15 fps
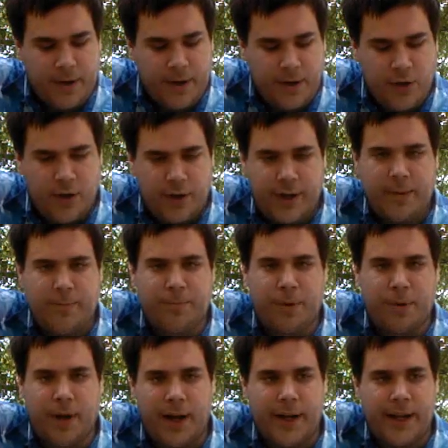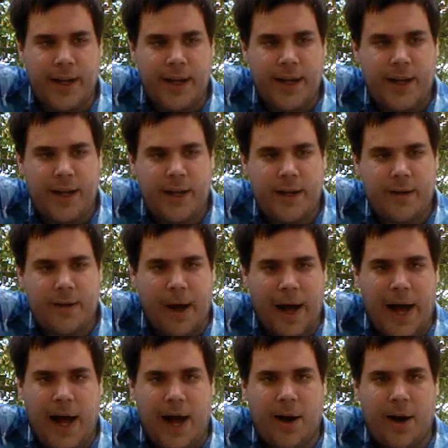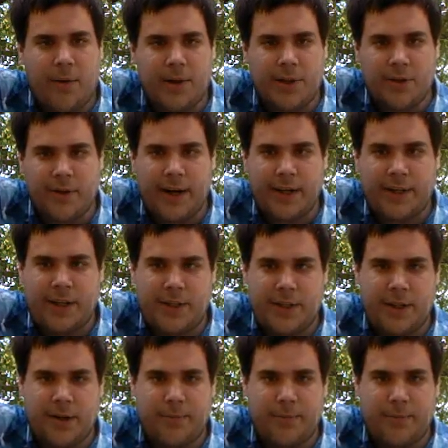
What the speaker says: you can plug in power directly to the